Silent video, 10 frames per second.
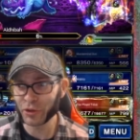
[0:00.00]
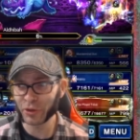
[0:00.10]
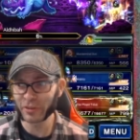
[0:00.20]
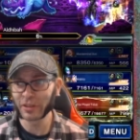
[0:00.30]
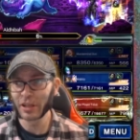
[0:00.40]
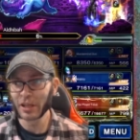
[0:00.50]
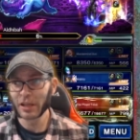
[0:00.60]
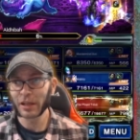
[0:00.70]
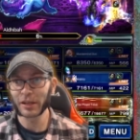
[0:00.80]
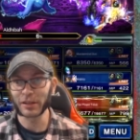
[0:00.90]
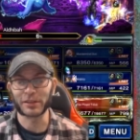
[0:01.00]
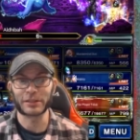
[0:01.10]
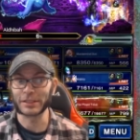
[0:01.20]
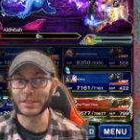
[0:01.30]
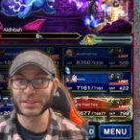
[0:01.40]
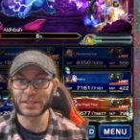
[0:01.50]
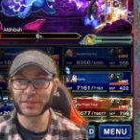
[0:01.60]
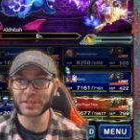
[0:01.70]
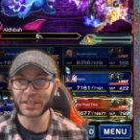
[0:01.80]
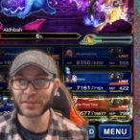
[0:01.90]
the turn. Let's
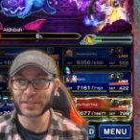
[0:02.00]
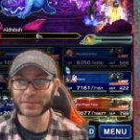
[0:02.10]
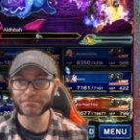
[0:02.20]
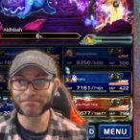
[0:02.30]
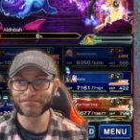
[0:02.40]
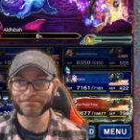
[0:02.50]
see if this kills it.